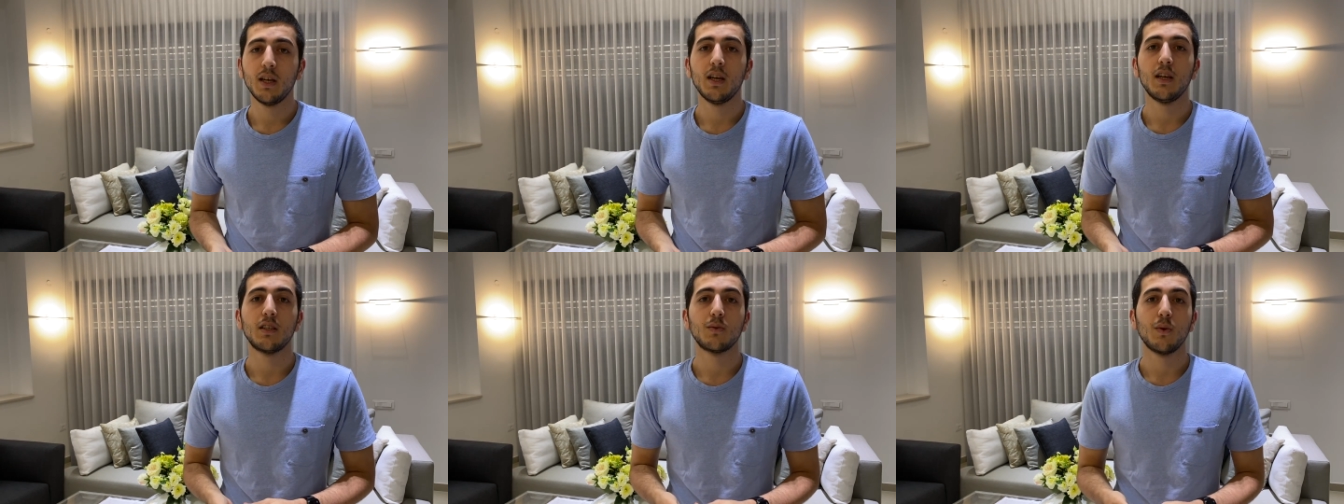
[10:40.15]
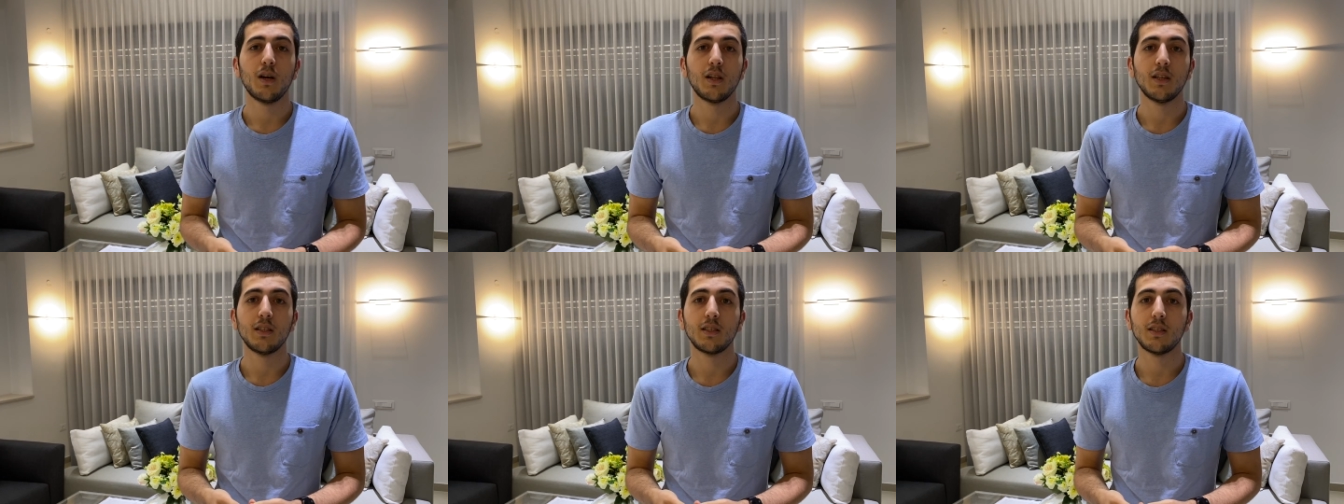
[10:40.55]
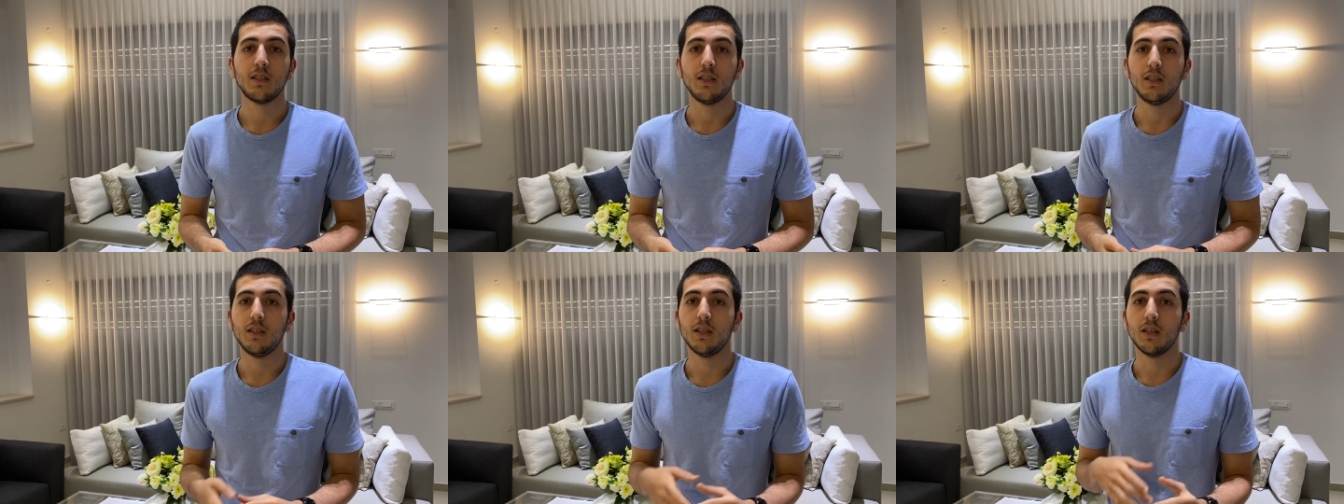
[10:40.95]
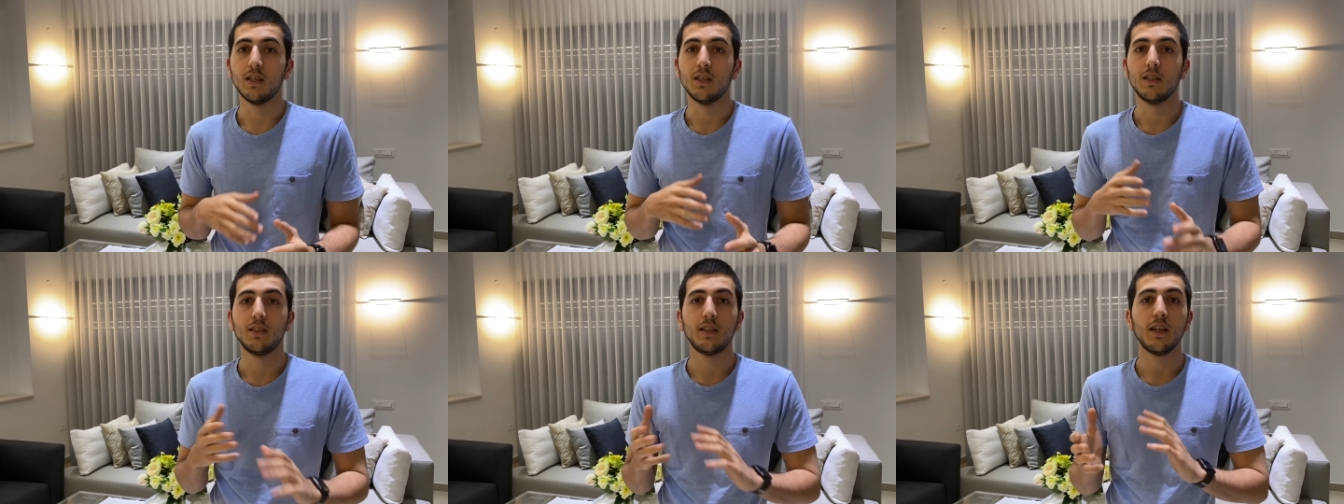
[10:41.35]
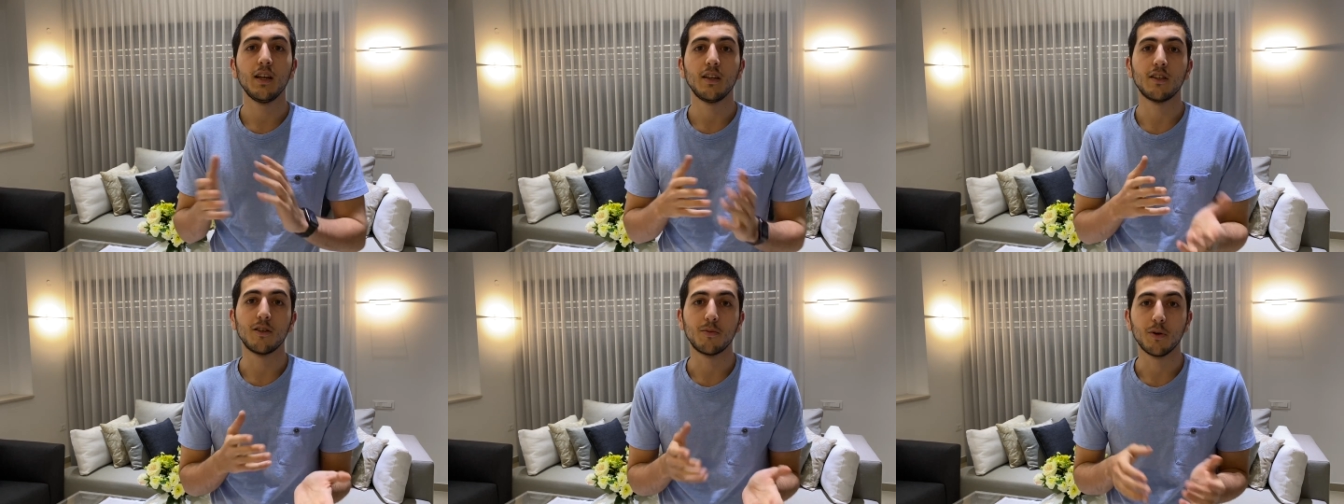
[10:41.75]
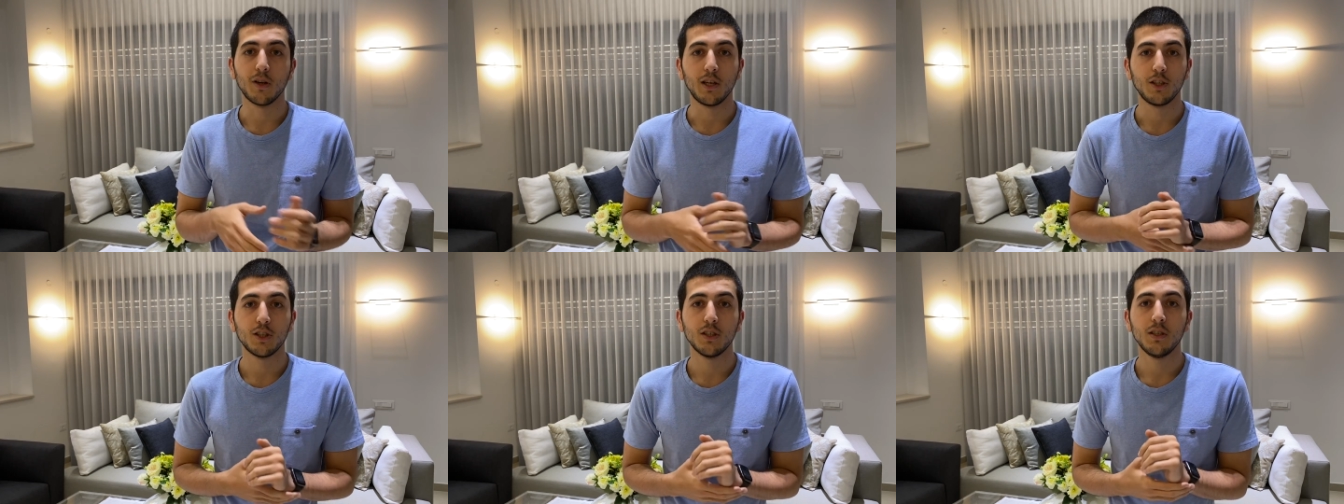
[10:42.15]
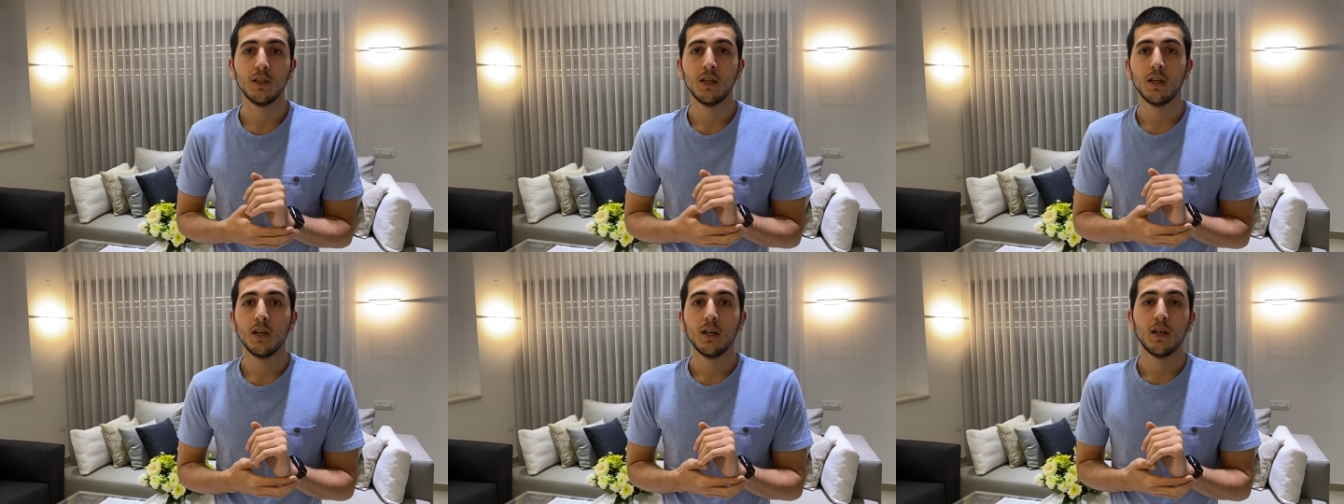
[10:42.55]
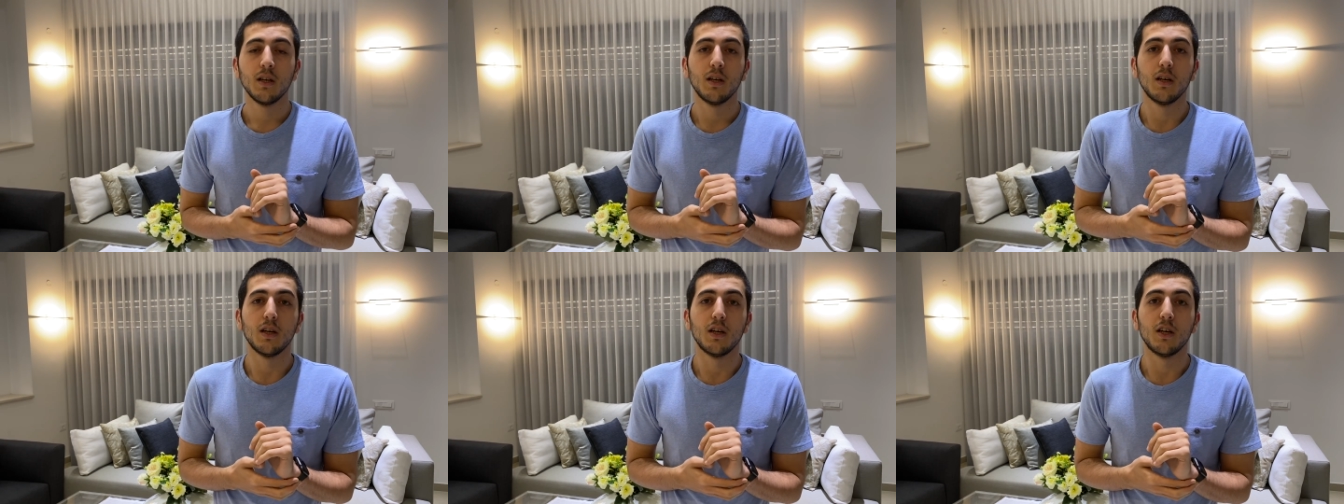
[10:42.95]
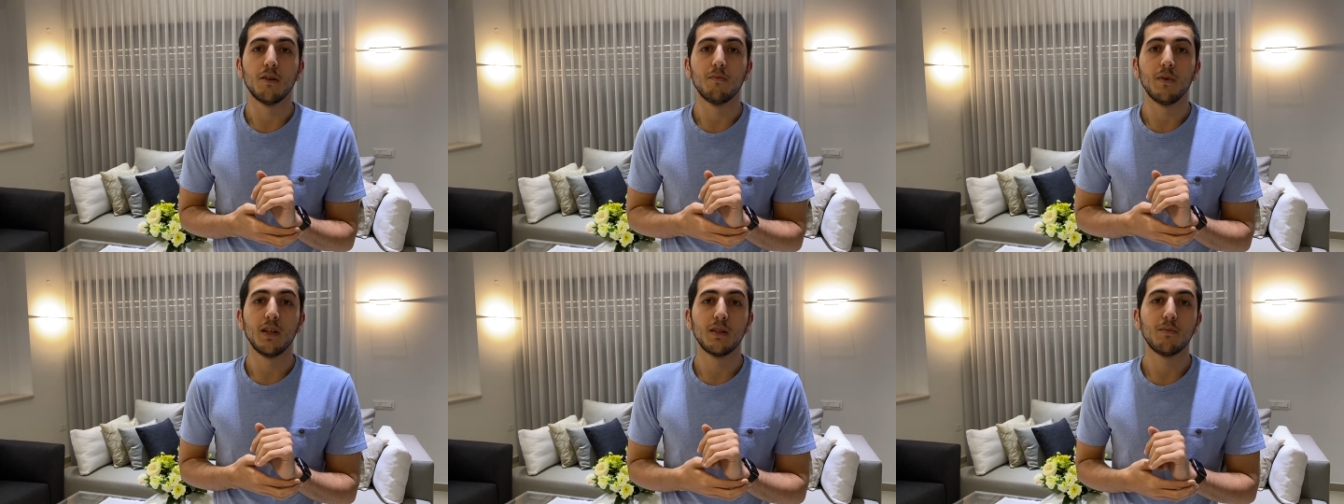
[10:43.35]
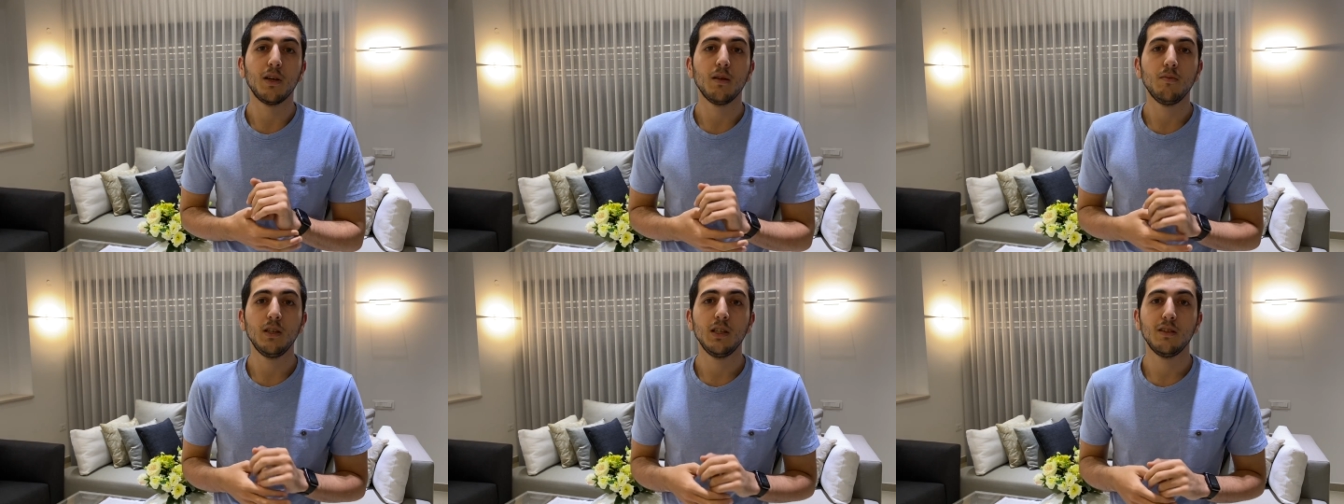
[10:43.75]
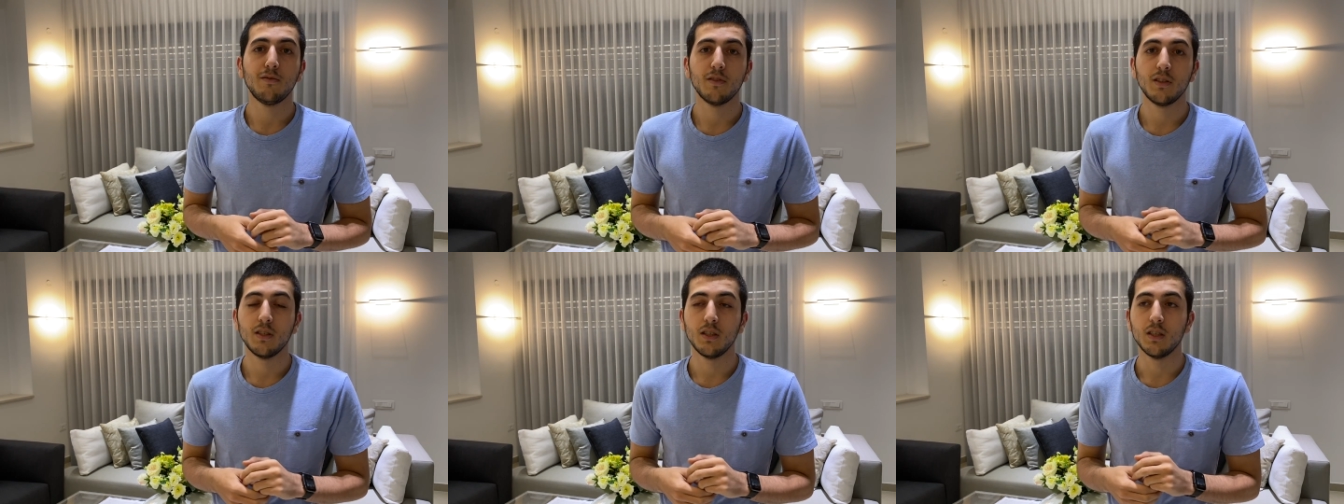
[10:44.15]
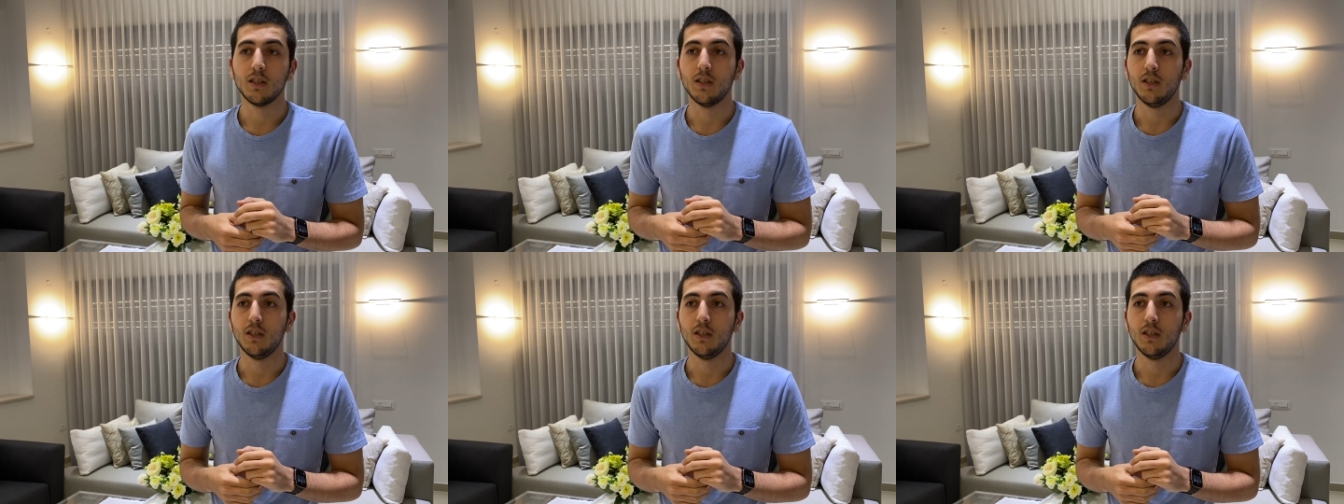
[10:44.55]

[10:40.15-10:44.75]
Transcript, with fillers: as well as the data interpolation, and maybe even